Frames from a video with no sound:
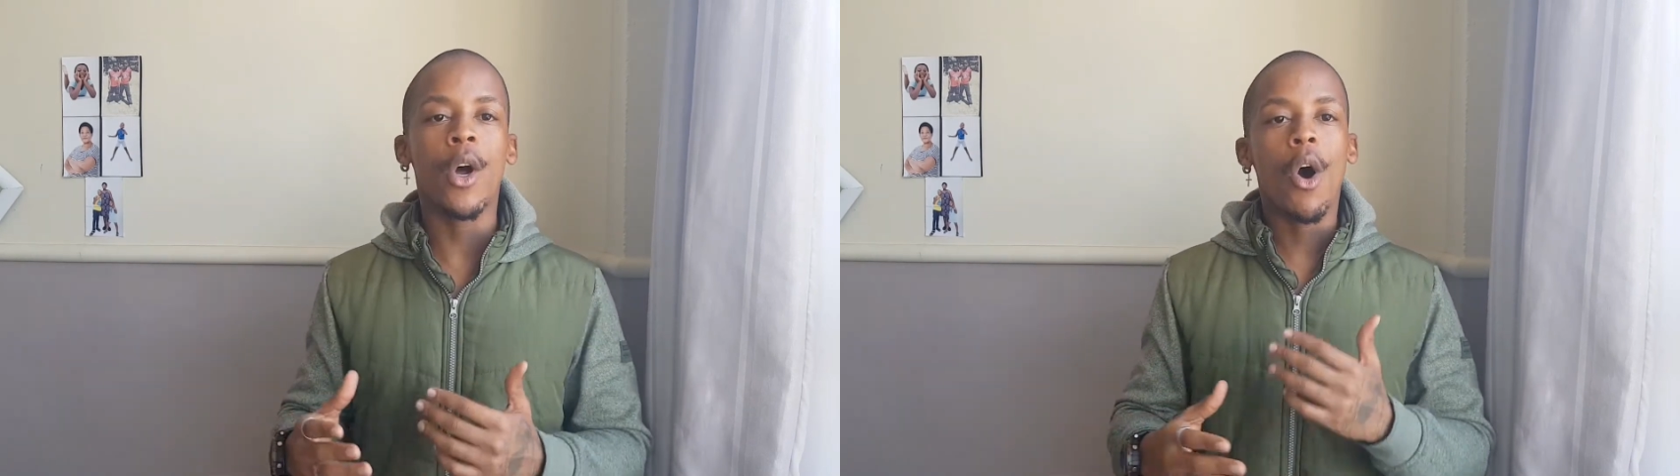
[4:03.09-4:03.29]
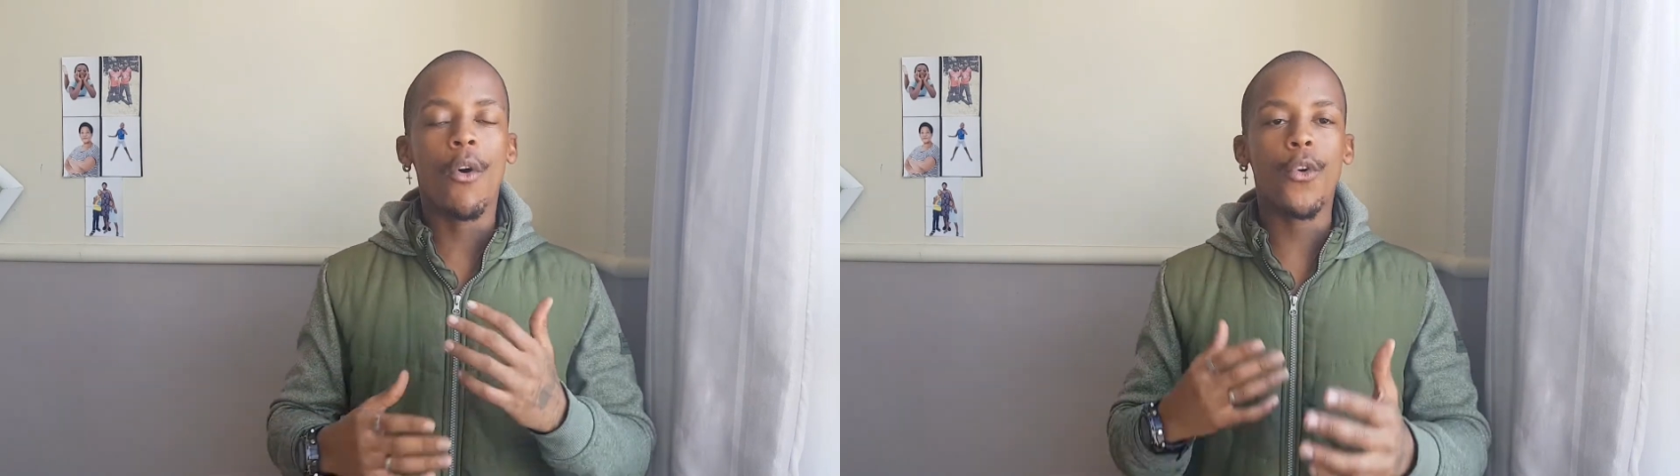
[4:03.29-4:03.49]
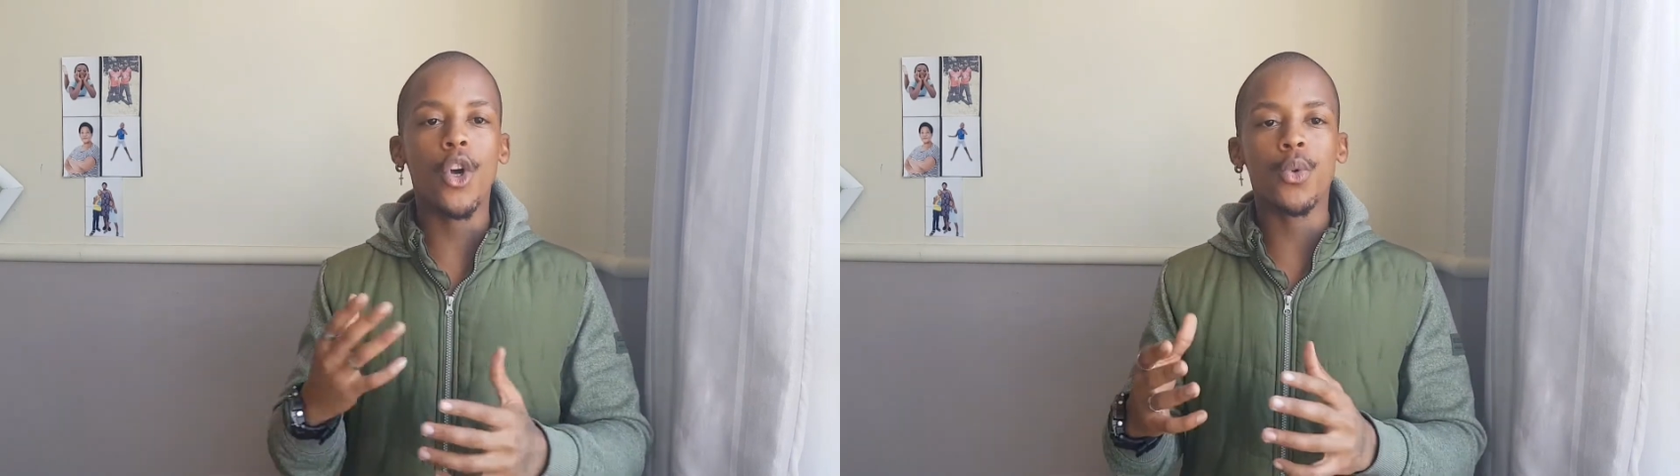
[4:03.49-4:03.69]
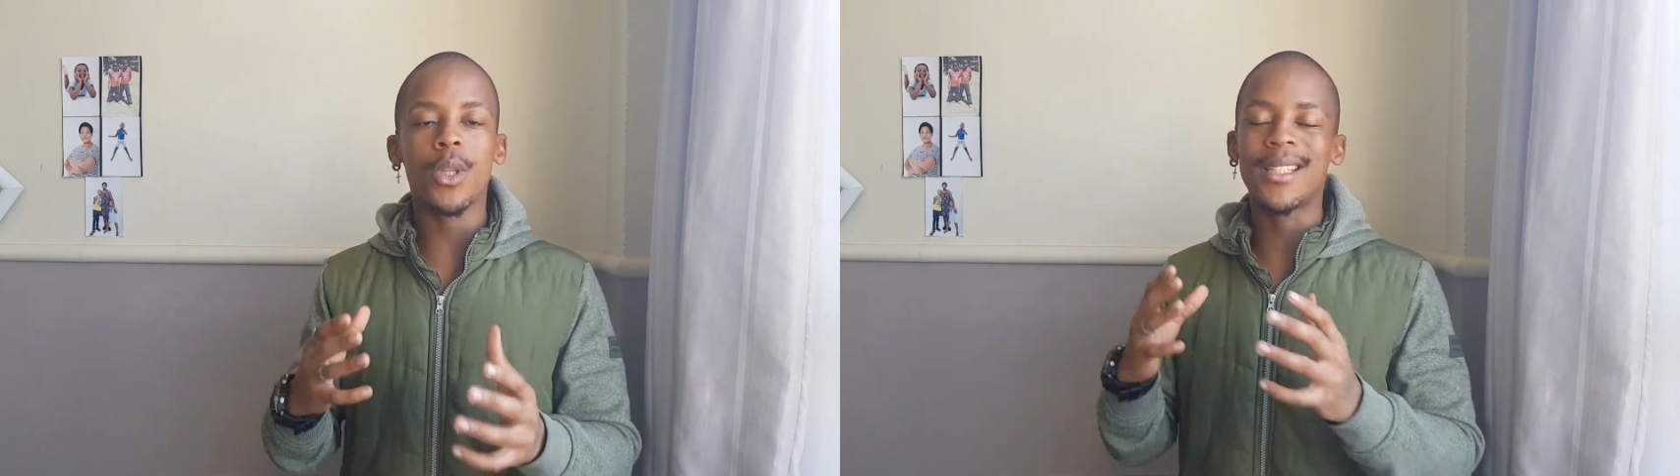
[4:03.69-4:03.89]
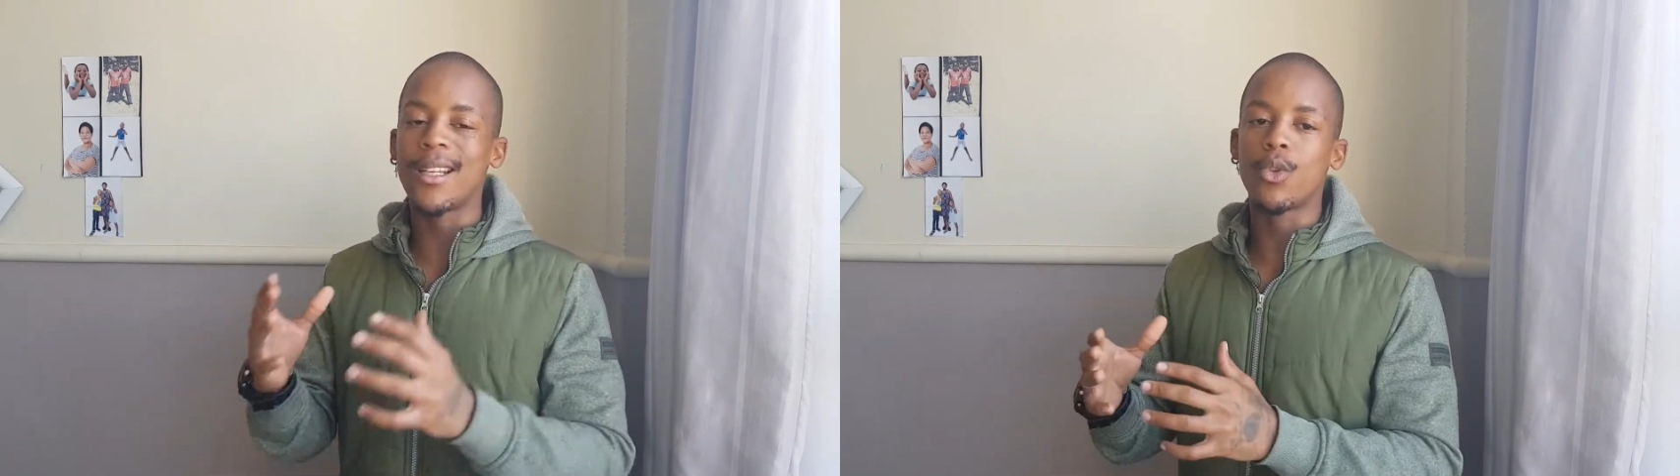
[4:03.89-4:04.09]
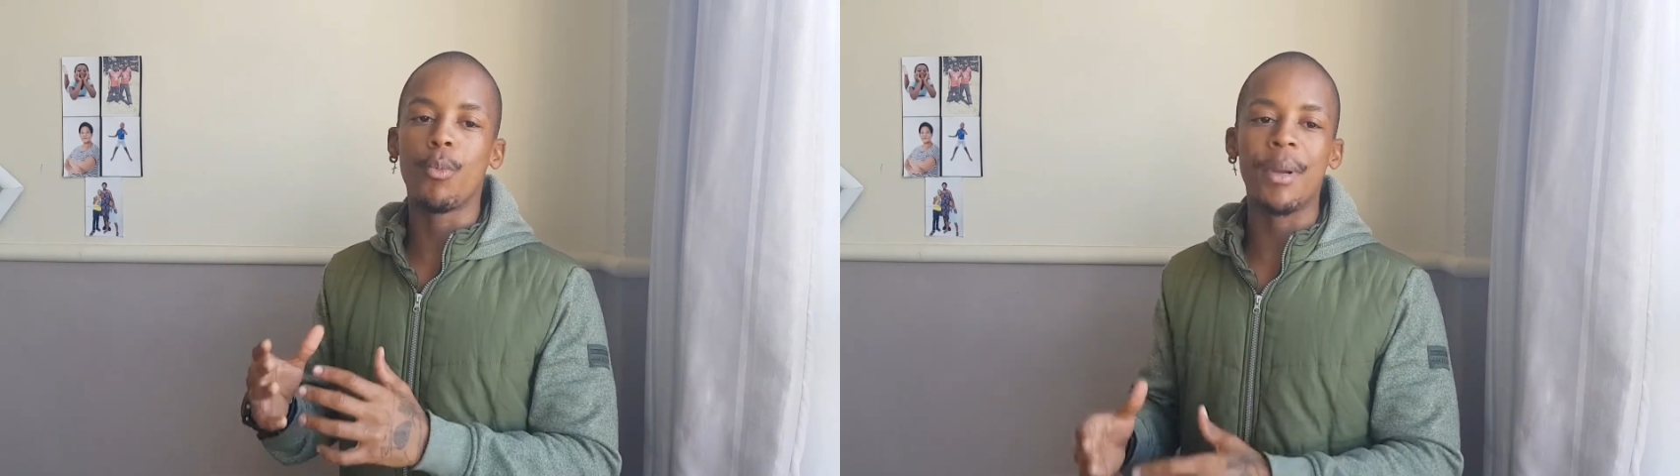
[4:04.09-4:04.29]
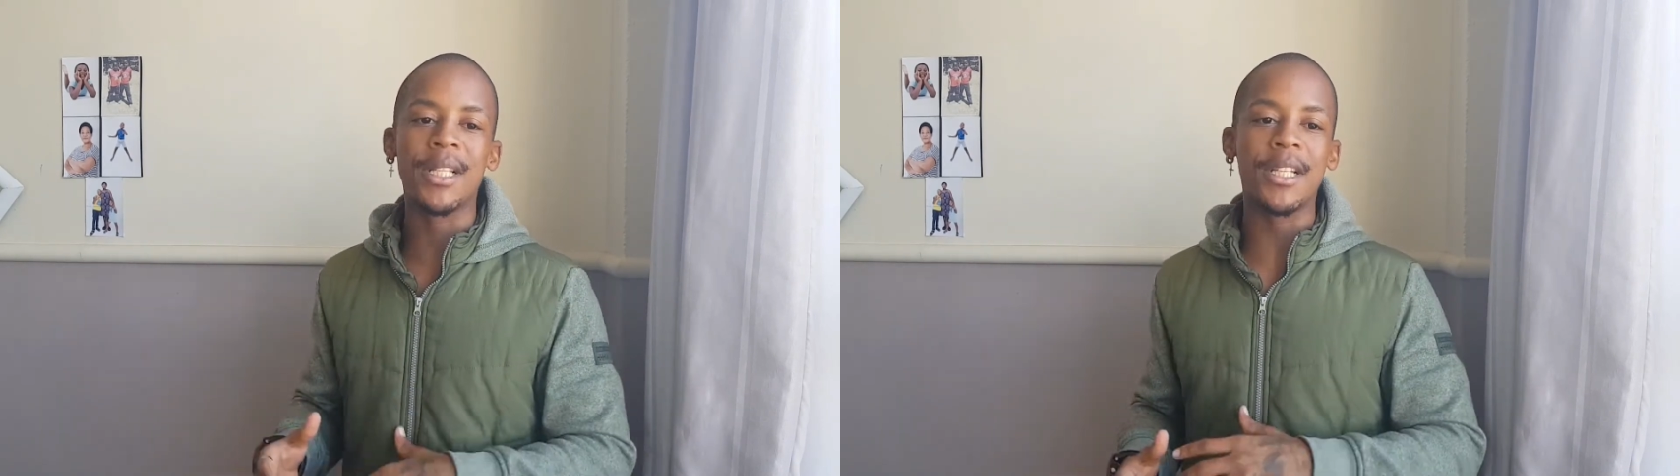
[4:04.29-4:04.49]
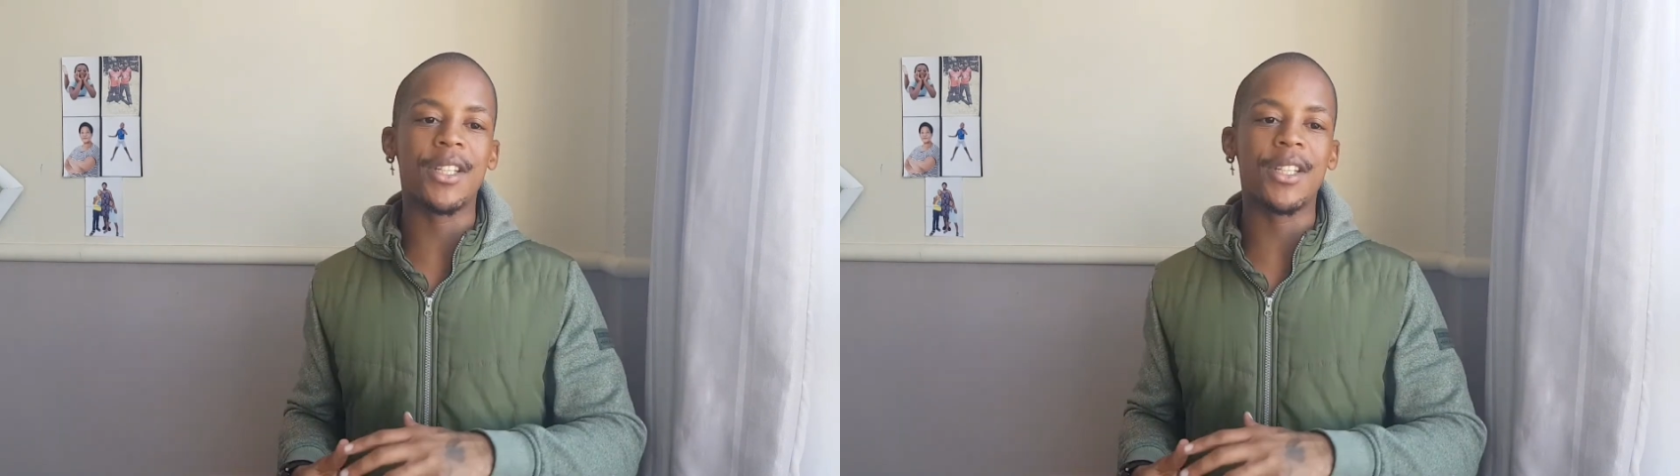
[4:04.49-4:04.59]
Of course, with the tattoo business,